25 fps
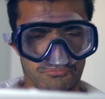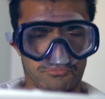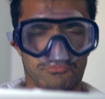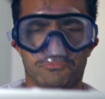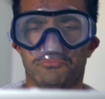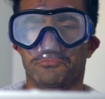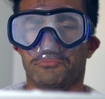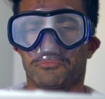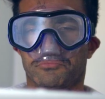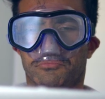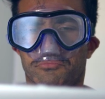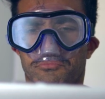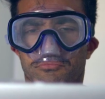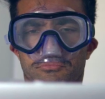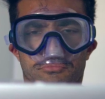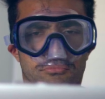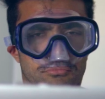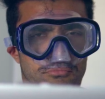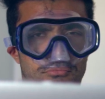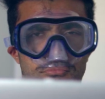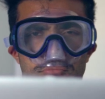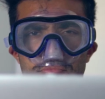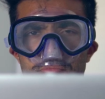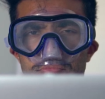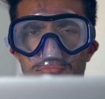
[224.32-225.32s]
But of
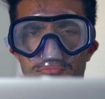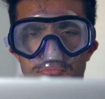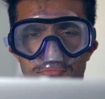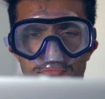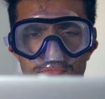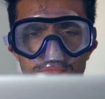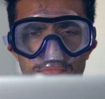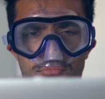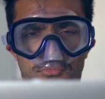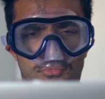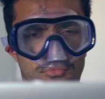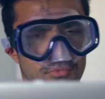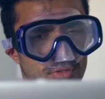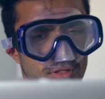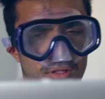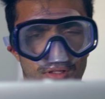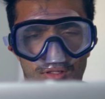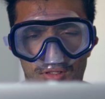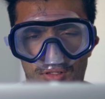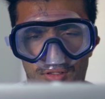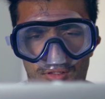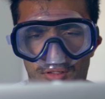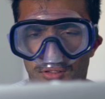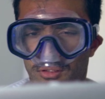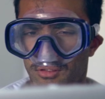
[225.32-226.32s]
course, you can't,
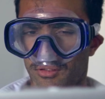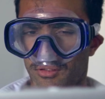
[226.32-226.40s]
because